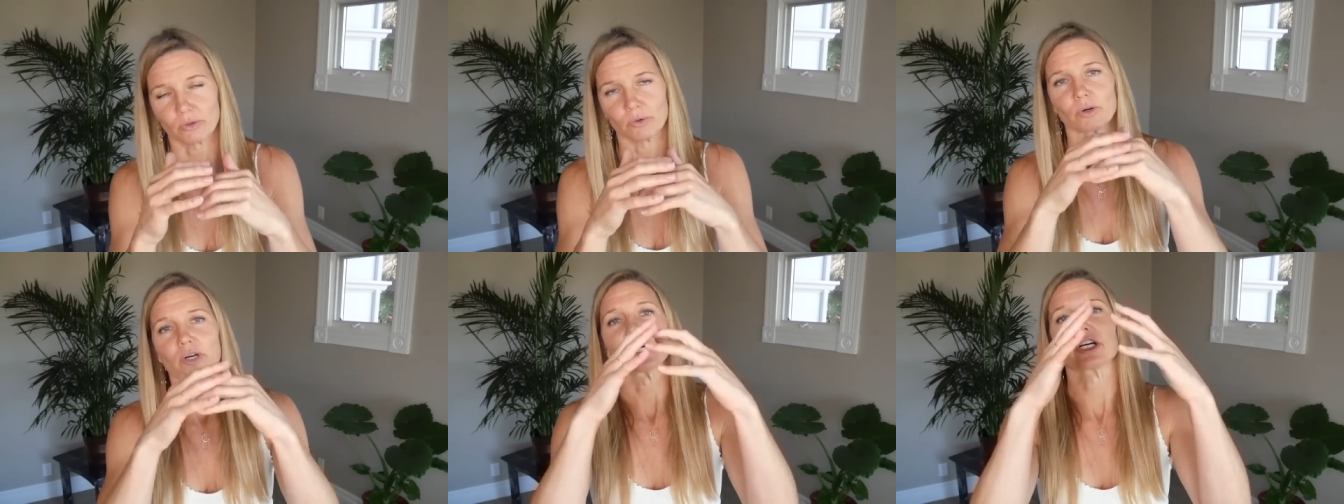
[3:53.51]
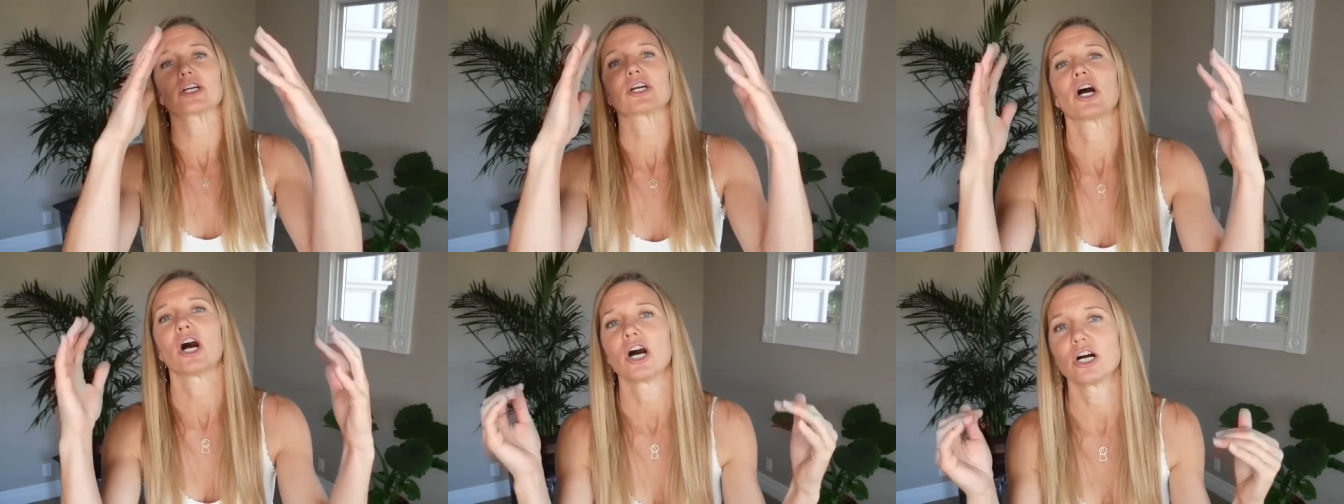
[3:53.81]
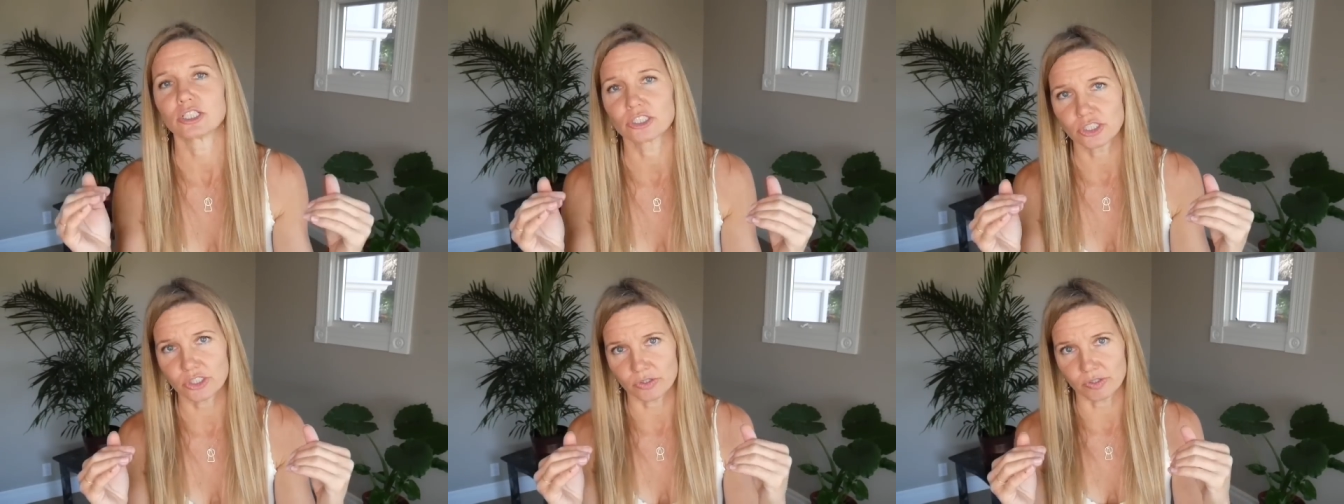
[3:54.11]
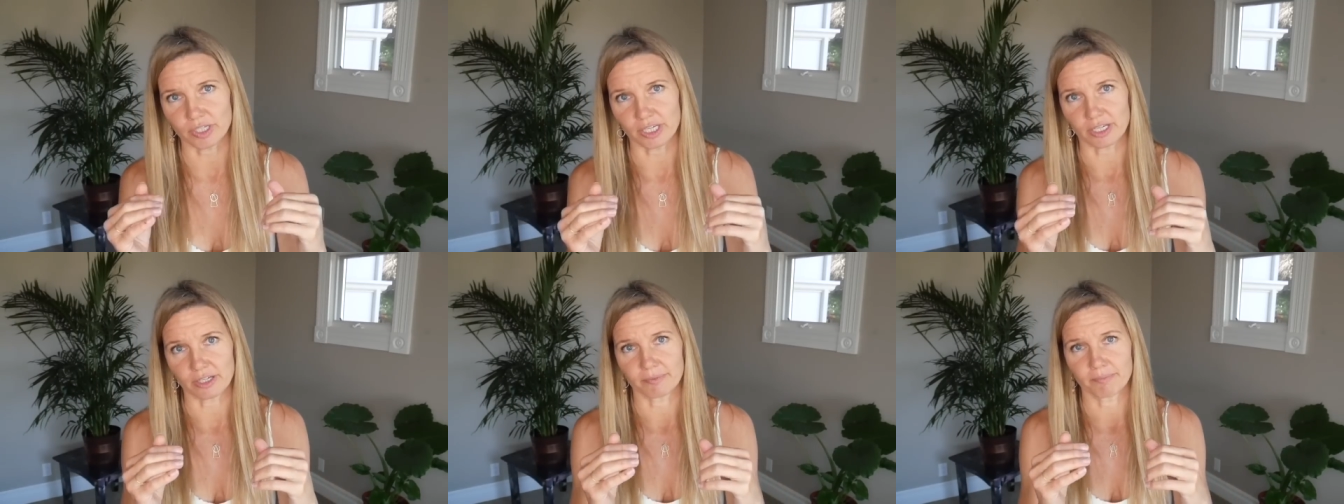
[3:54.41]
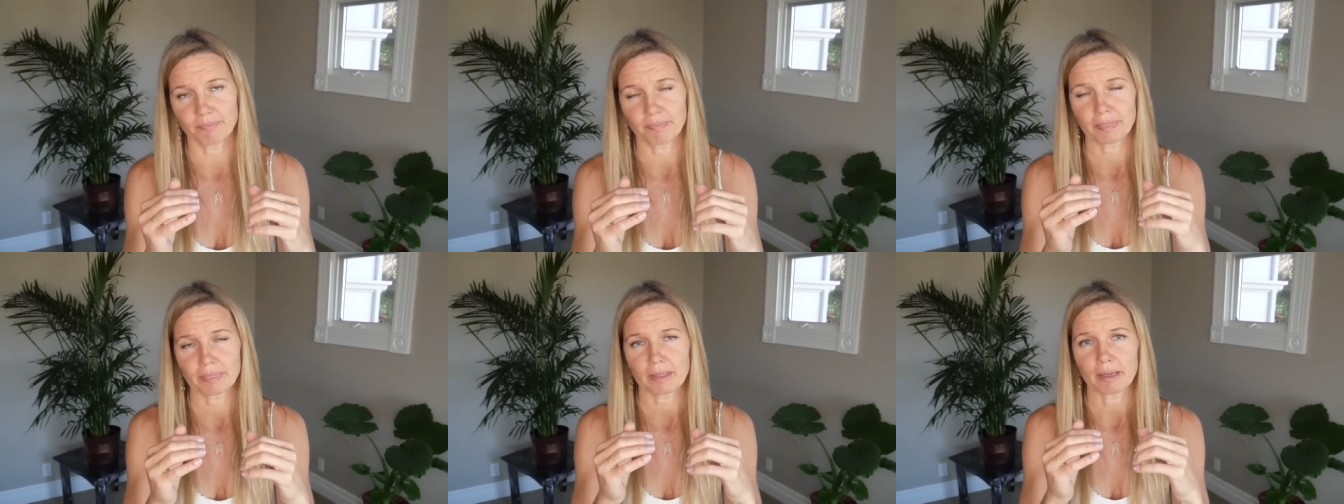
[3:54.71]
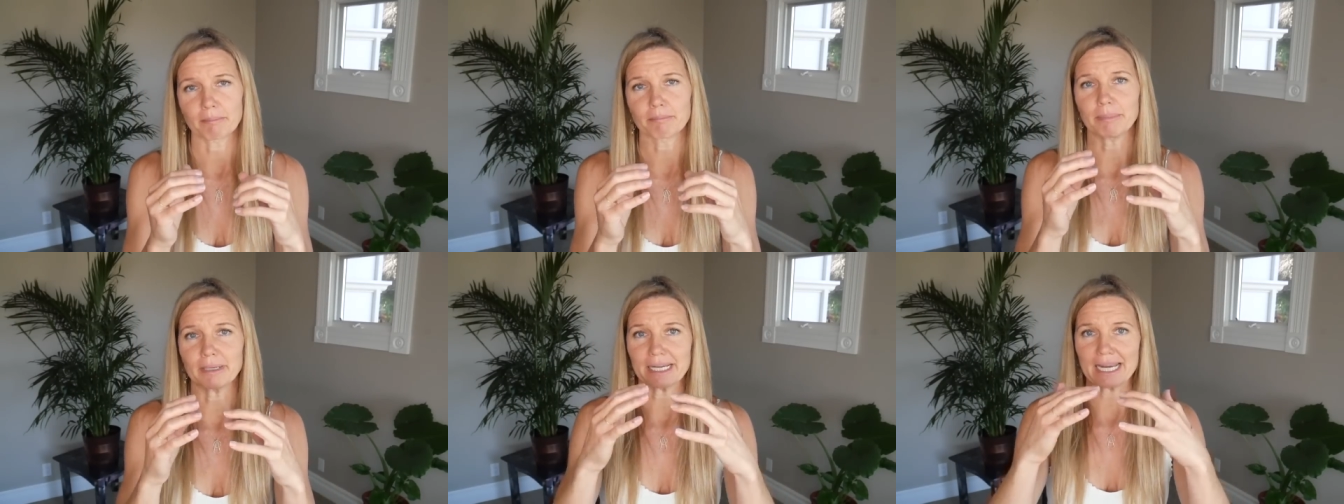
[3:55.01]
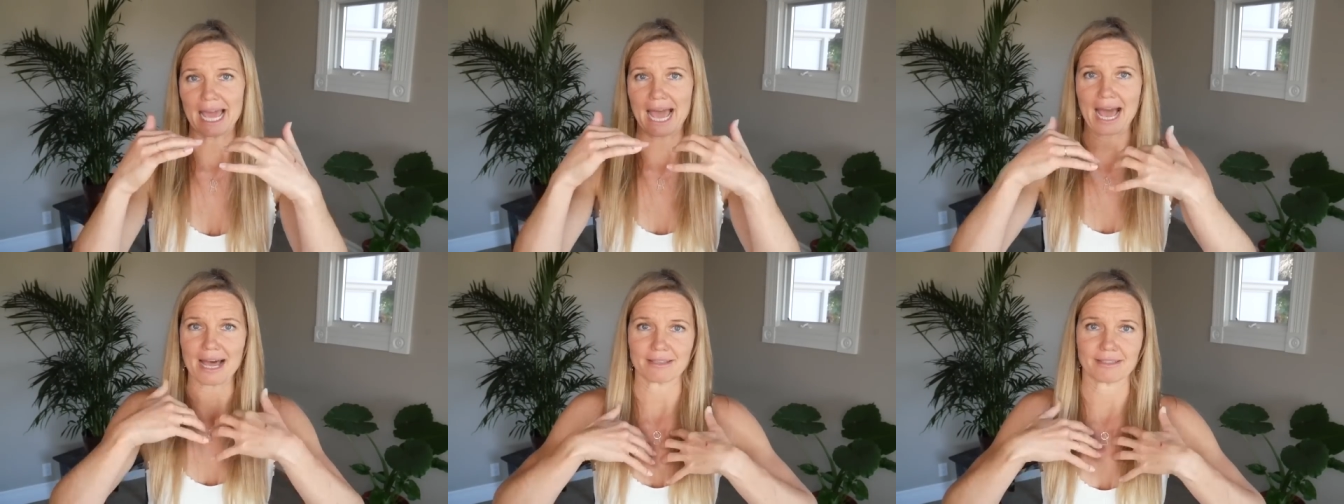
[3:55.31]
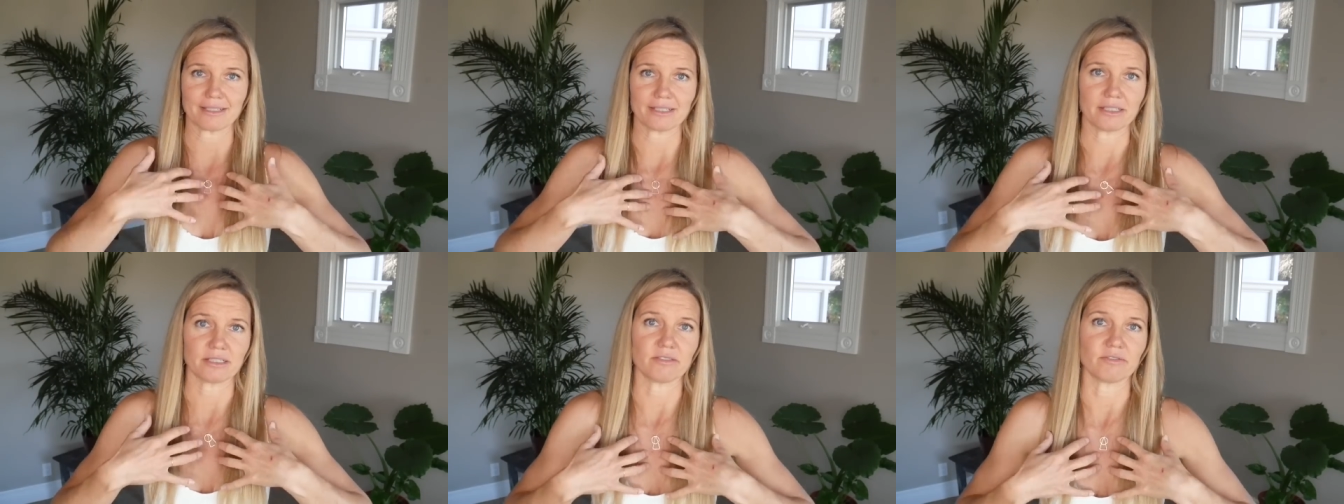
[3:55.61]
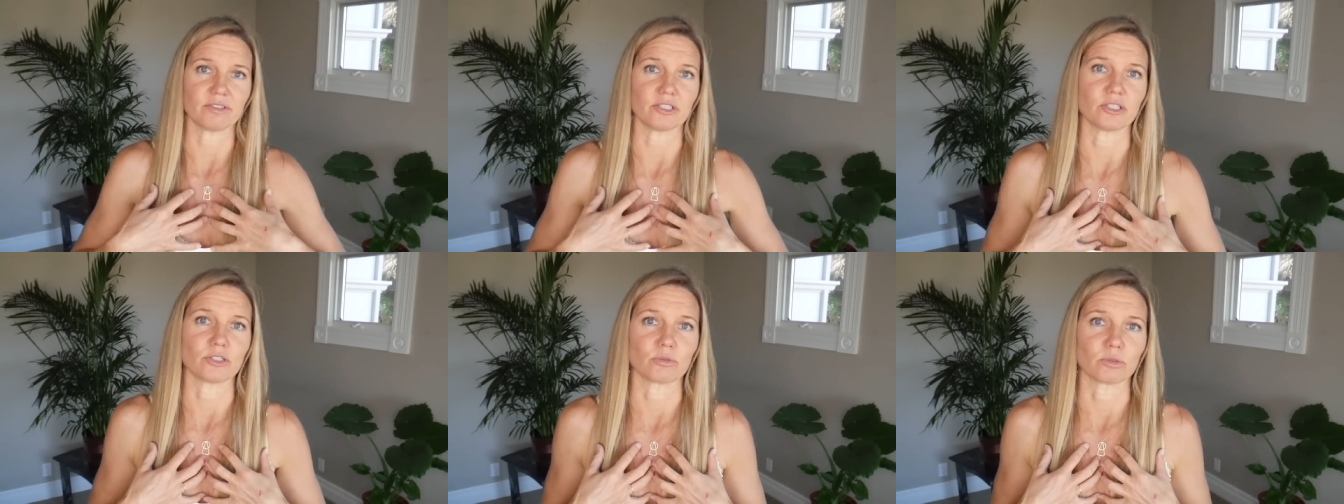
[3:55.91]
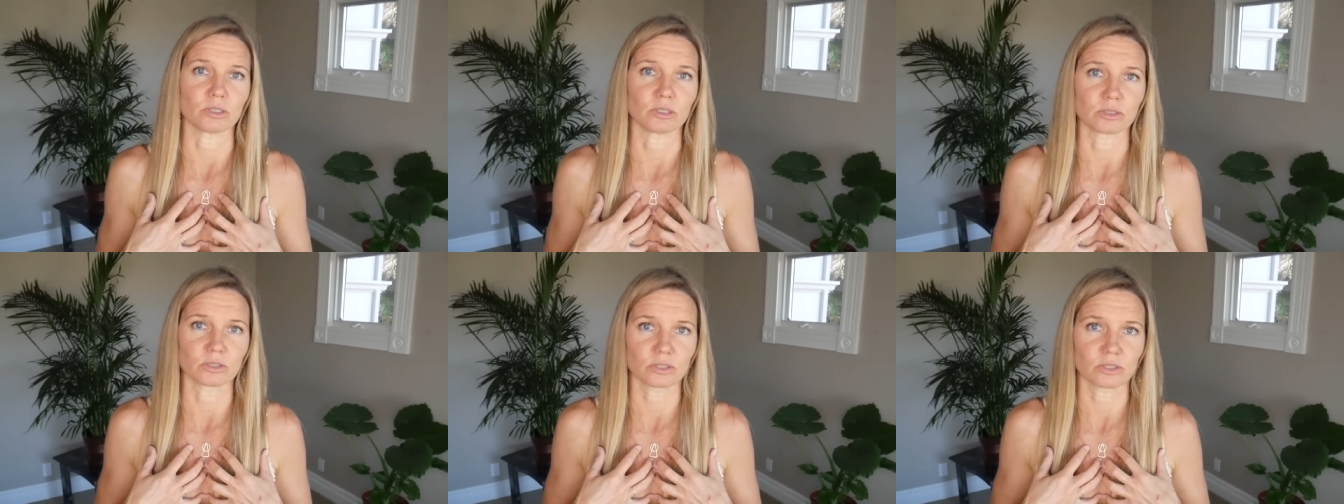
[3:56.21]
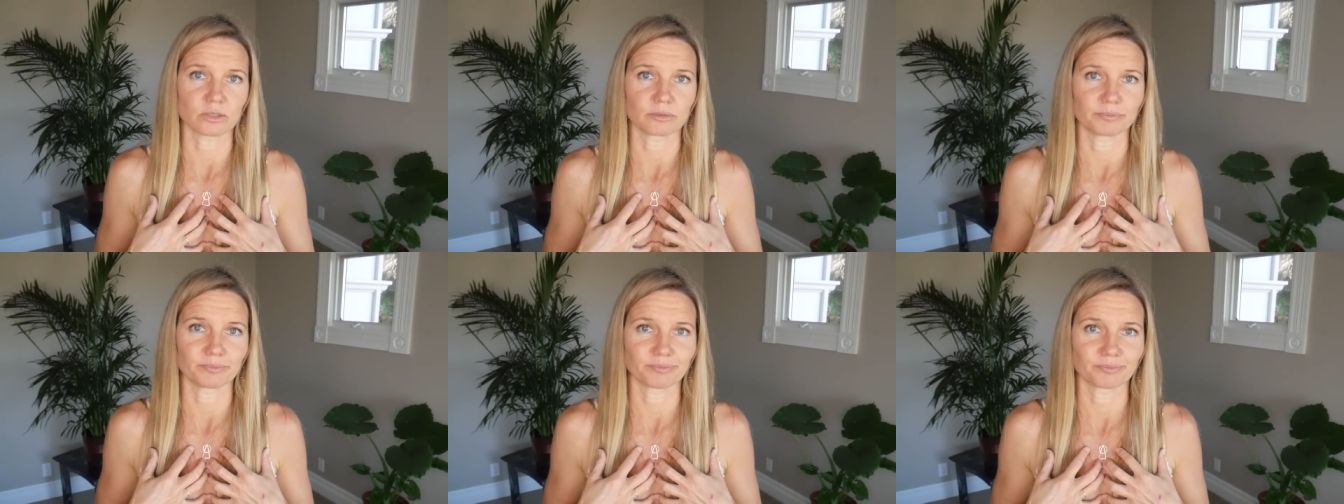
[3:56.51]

or a country, but as individuals.